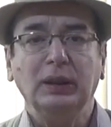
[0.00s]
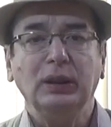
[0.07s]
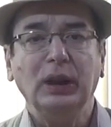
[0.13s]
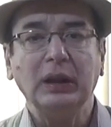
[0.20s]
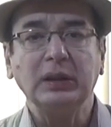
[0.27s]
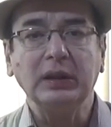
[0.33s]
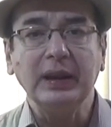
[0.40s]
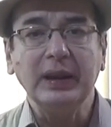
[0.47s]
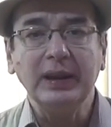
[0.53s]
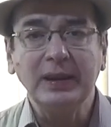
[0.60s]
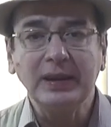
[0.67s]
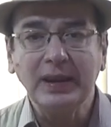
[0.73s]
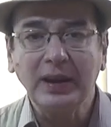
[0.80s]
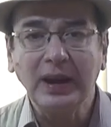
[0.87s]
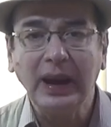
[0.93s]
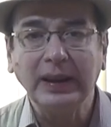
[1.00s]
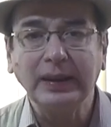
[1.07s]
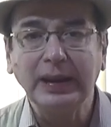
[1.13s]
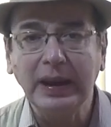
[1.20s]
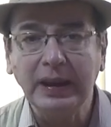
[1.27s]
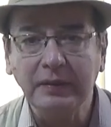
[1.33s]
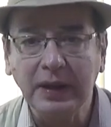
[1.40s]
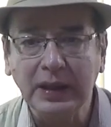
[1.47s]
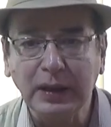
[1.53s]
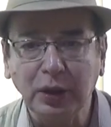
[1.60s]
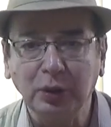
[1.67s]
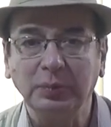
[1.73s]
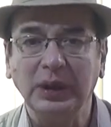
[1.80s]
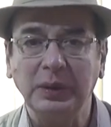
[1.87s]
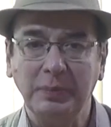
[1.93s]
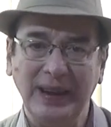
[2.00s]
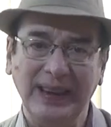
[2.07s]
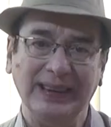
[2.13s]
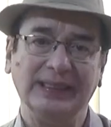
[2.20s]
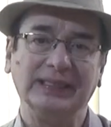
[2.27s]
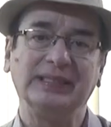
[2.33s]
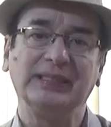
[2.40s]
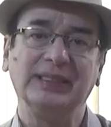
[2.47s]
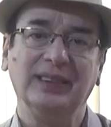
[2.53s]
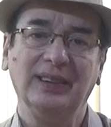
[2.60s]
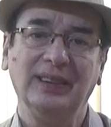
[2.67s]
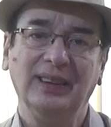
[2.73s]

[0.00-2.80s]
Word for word: that interacting with human beings,